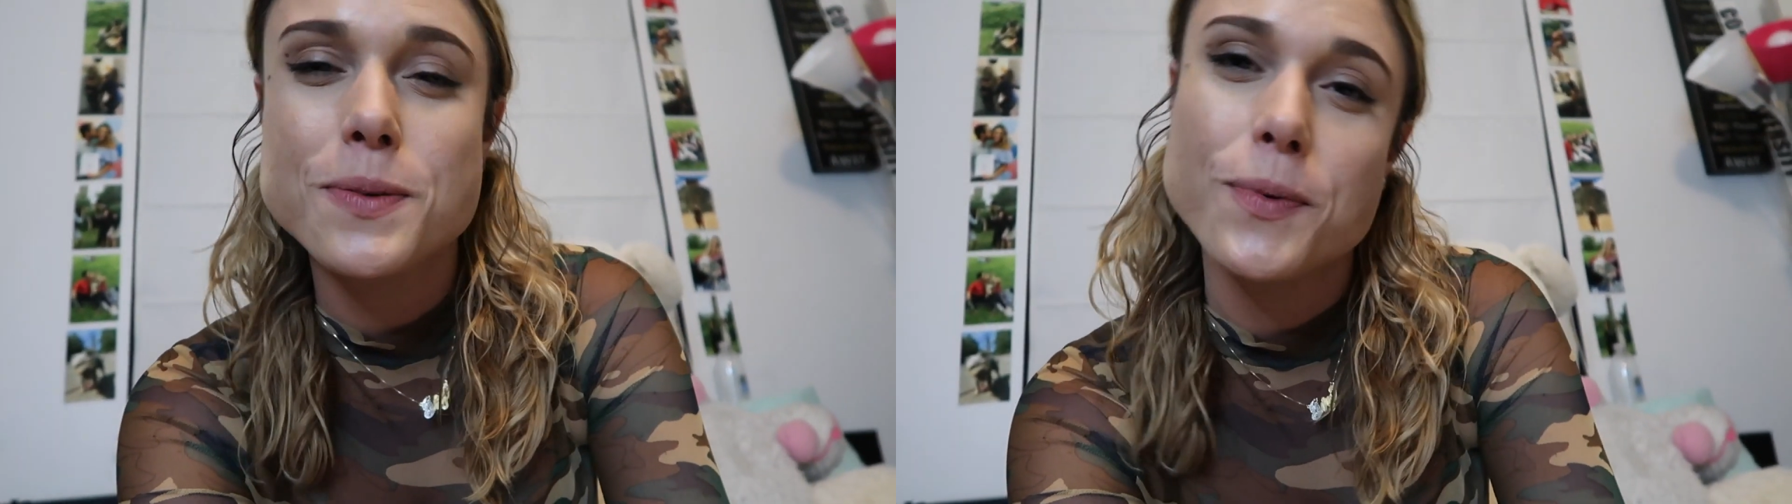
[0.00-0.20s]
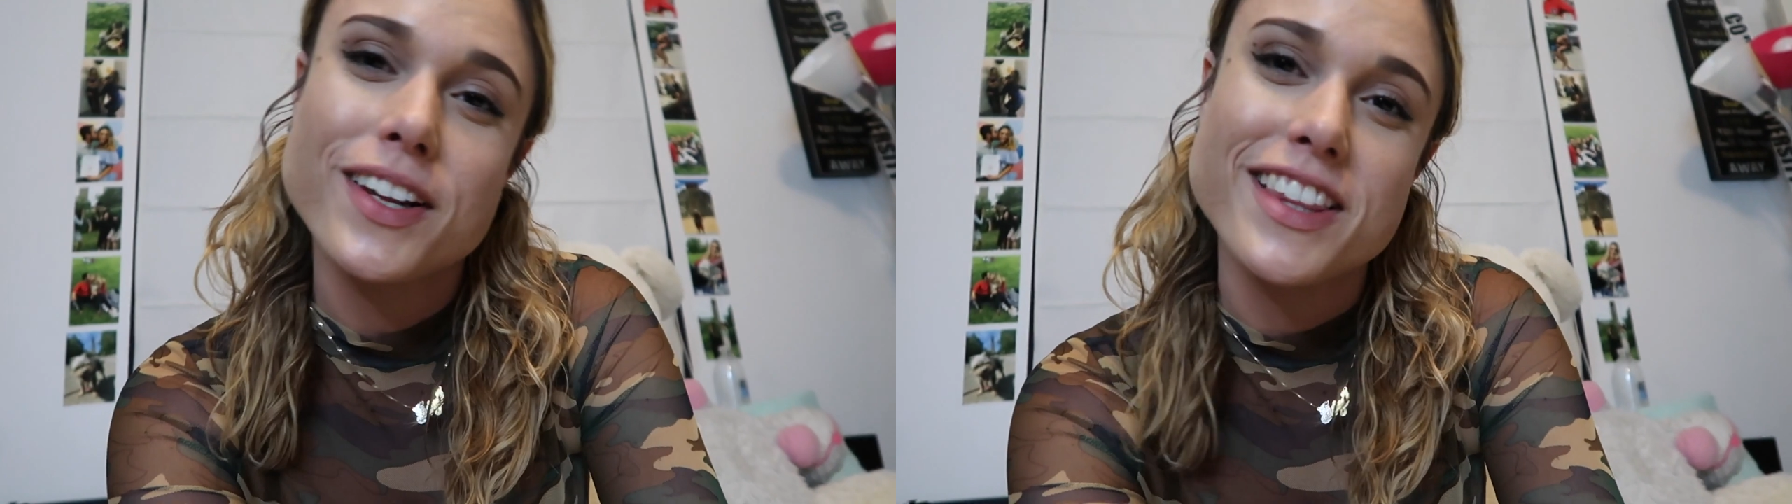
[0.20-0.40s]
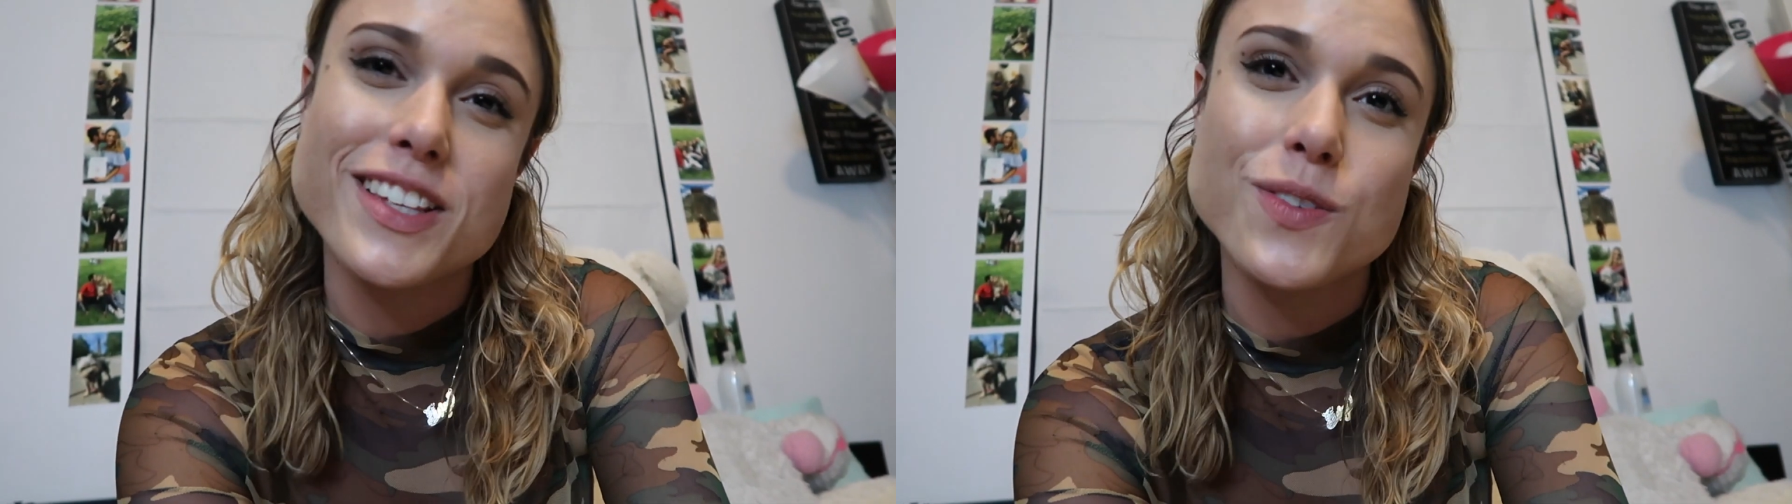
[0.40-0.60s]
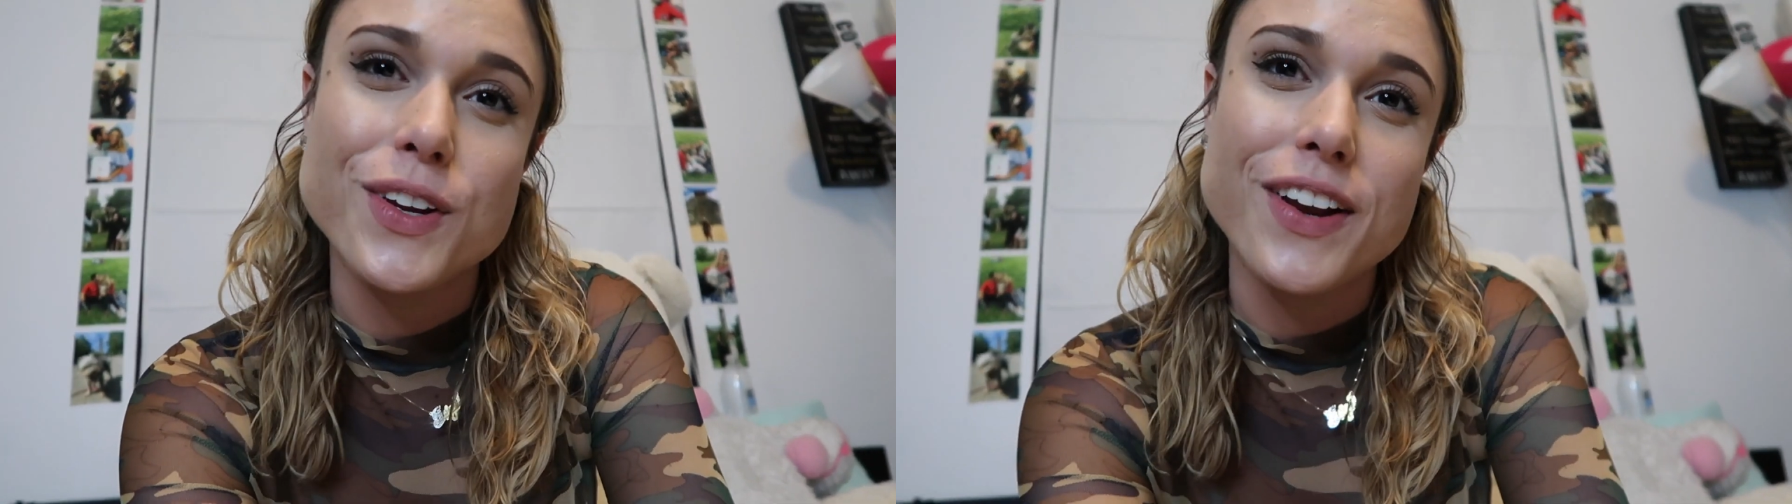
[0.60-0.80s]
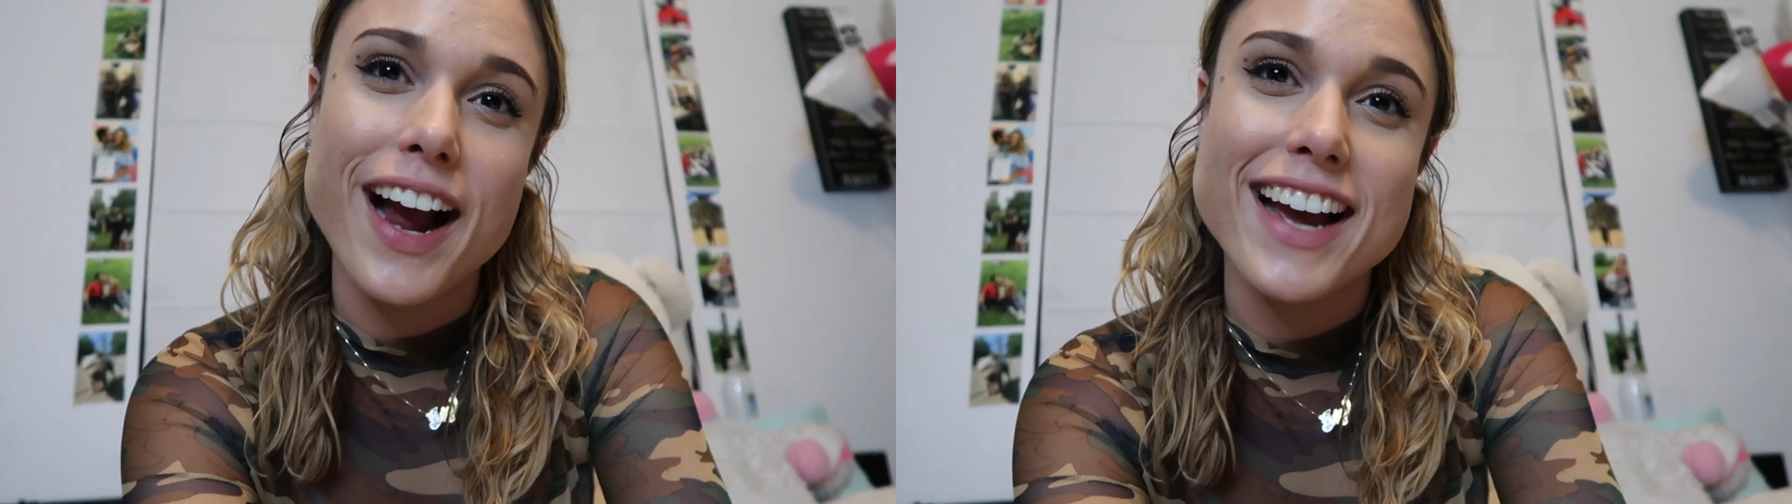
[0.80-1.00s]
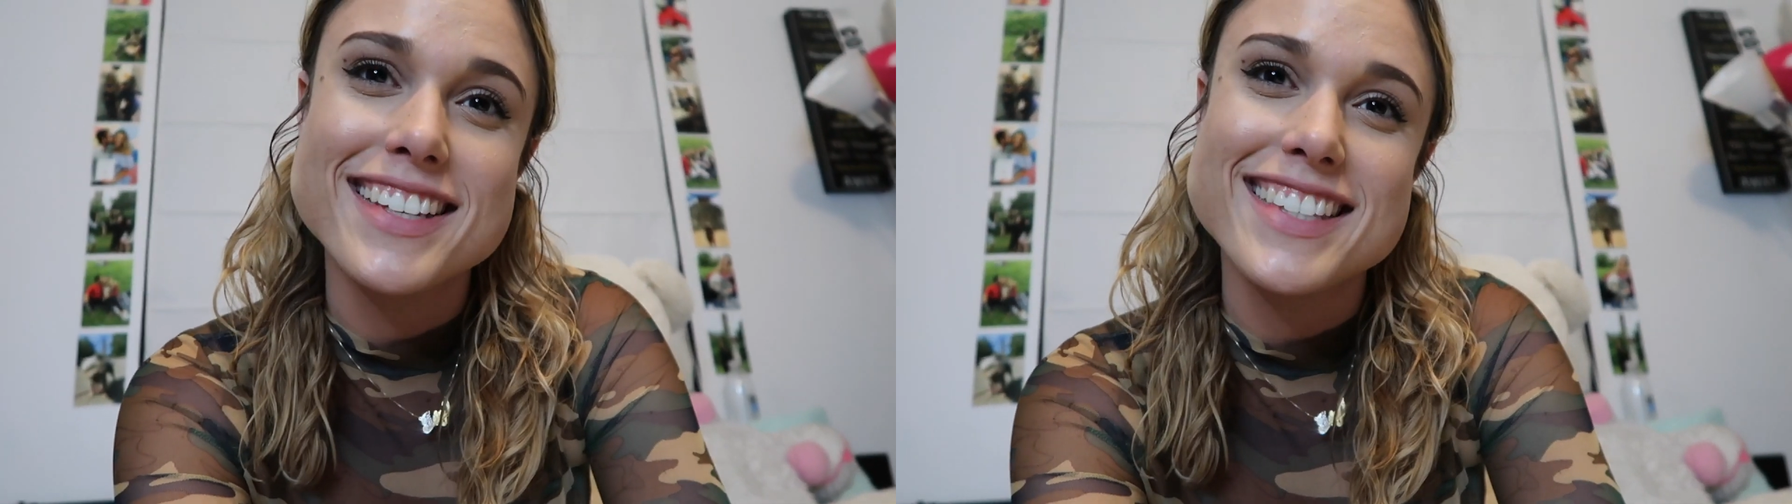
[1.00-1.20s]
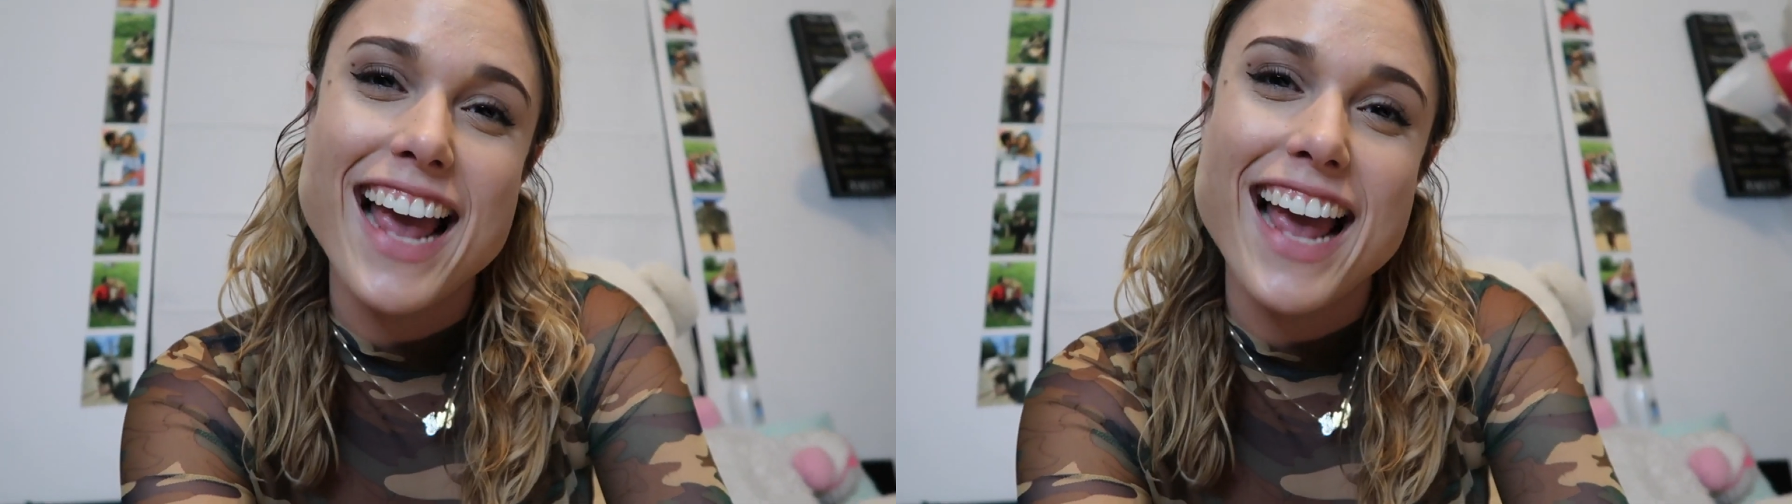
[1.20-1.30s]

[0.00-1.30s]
some more things for you guys,